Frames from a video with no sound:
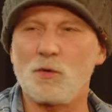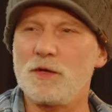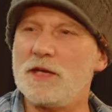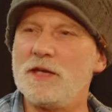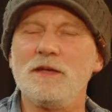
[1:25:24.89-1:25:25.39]
You're
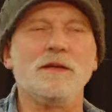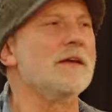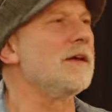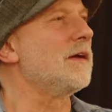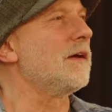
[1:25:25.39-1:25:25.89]
in,
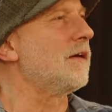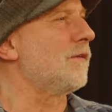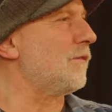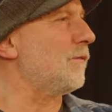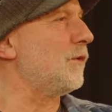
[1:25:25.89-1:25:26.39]

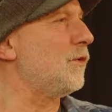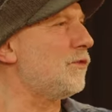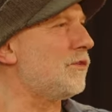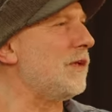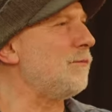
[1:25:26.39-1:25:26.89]
you
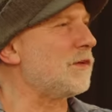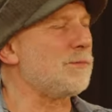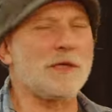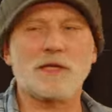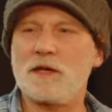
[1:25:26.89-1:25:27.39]
seem to
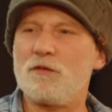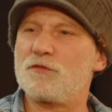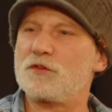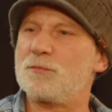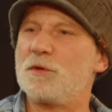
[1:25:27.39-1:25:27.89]
be
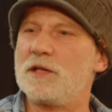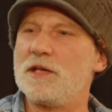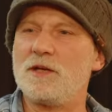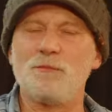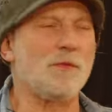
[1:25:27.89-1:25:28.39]
comfortable
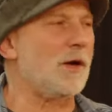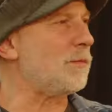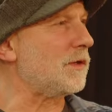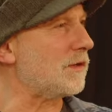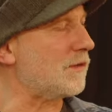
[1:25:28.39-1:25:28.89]
in a moment,